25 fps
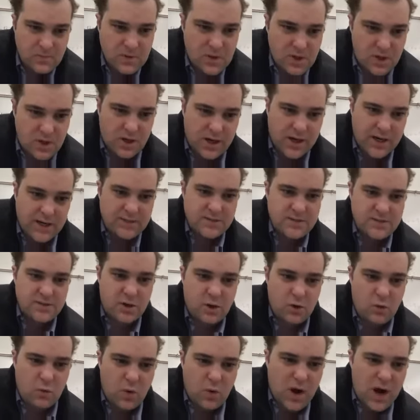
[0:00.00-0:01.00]
All right.
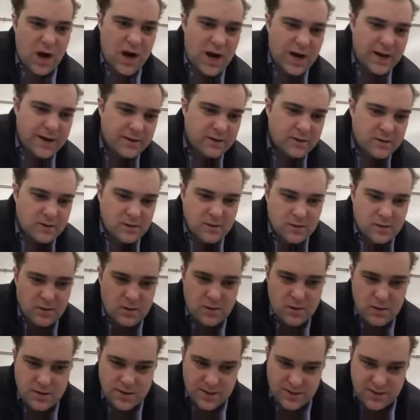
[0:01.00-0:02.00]
So why?
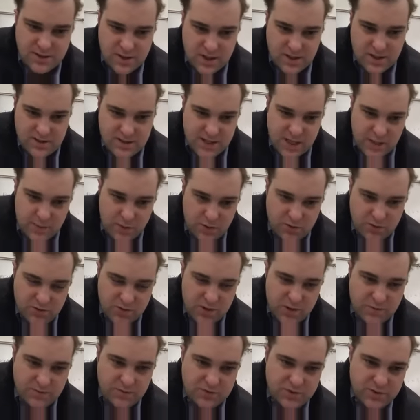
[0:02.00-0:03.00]
Discuss
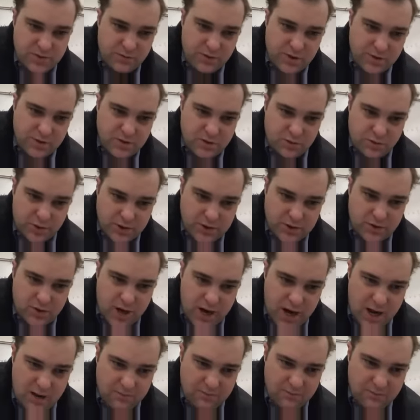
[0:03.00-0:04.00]
chemoreceptors and respiratory
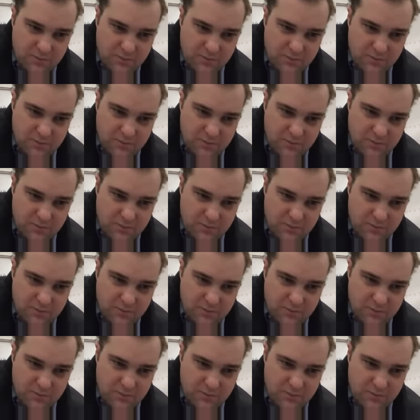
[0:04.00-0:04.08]
drive.